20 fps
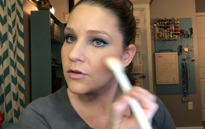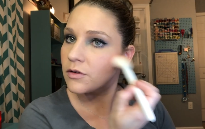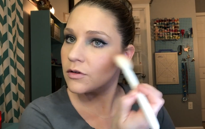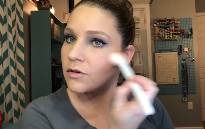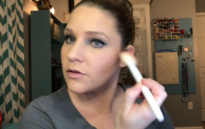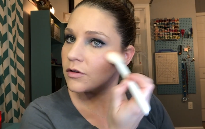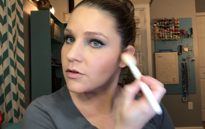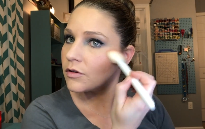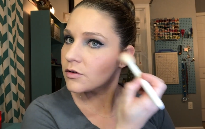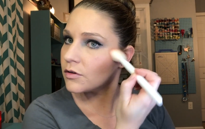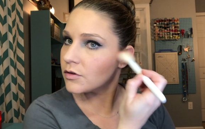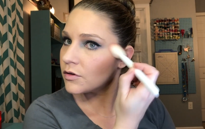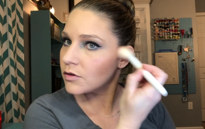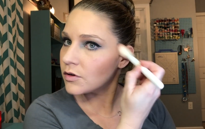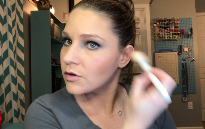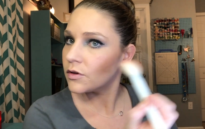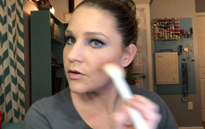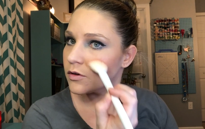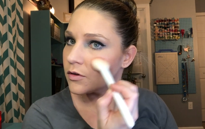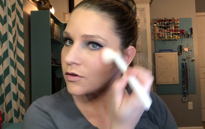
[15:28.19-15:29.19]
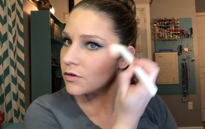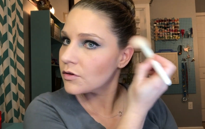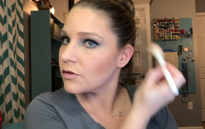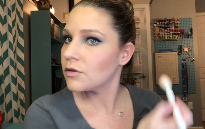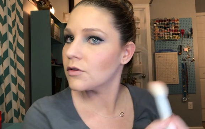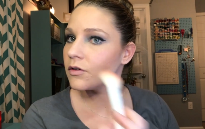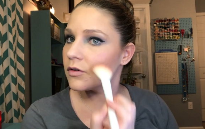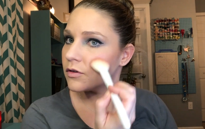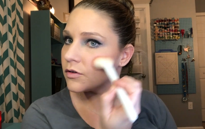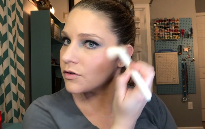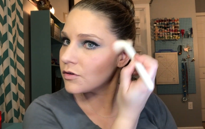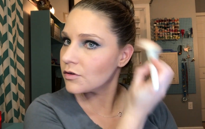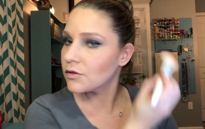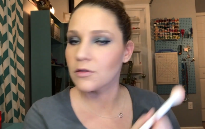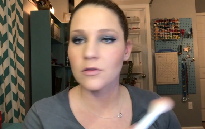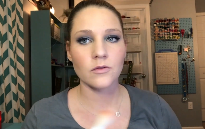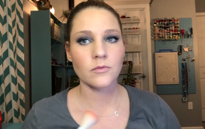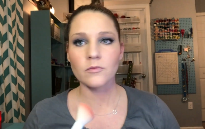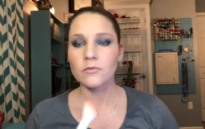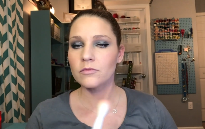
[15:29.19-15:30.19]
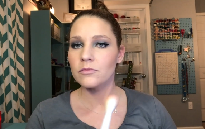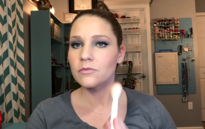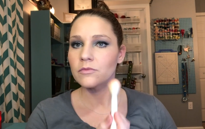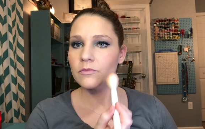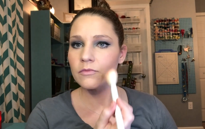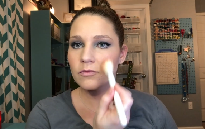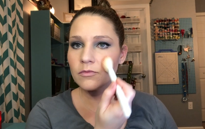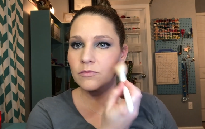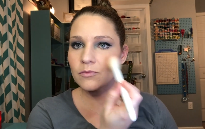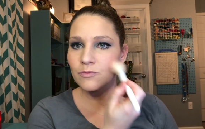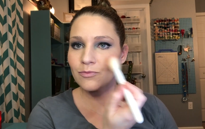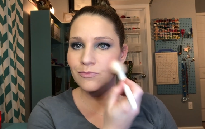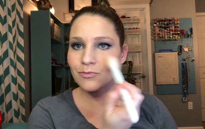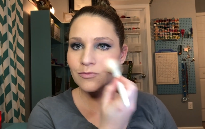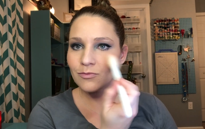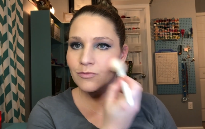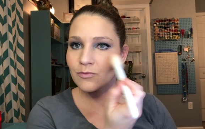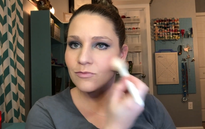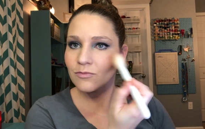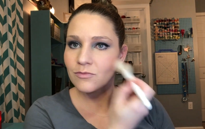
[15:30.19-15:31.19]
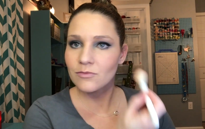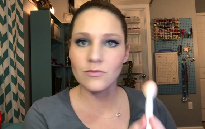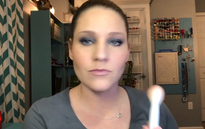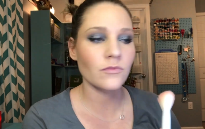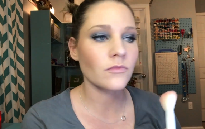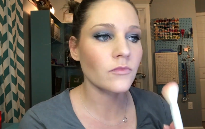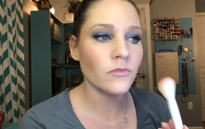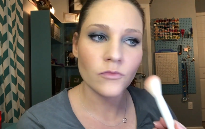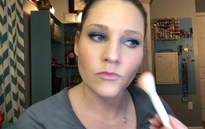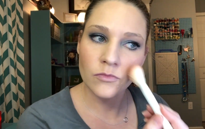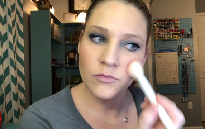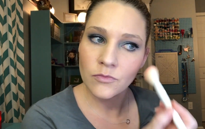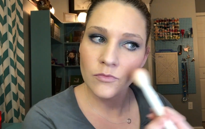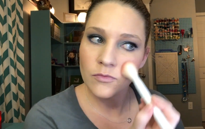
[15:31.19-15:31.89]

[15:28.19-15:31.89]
[no speech]